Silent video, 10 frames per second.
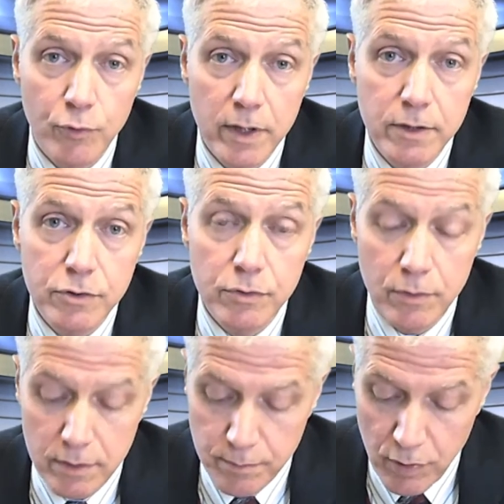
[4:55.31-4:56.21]

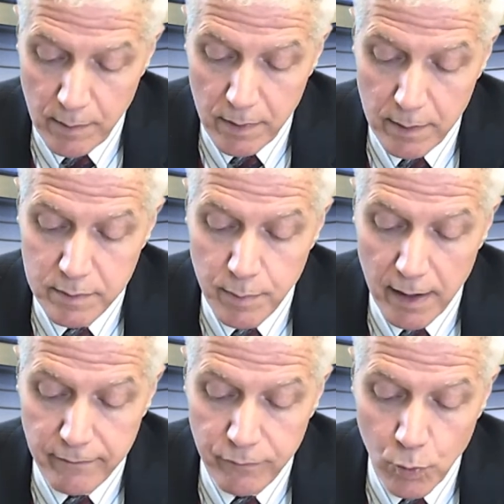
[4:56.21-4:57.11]
reinsurance premiums
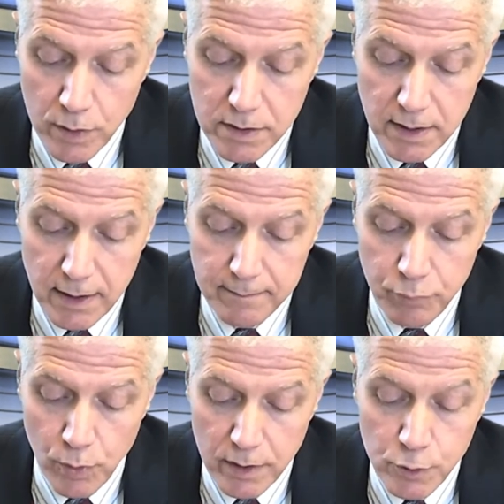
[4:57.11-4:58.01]
by
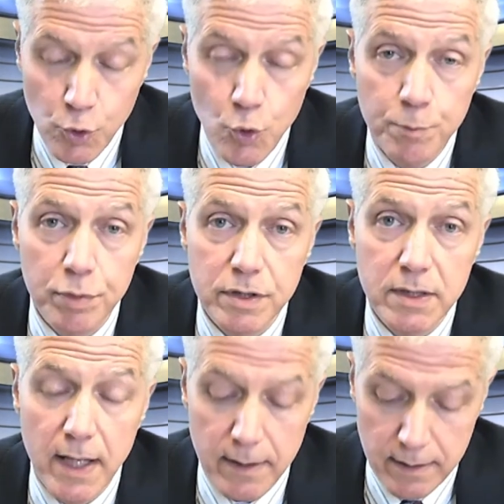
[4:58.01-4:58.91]

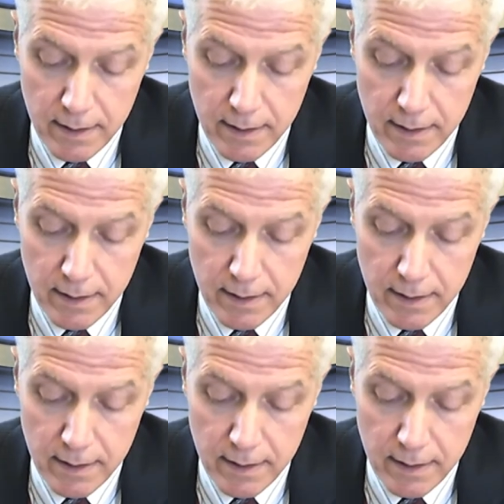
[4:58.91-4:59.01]
14.2%.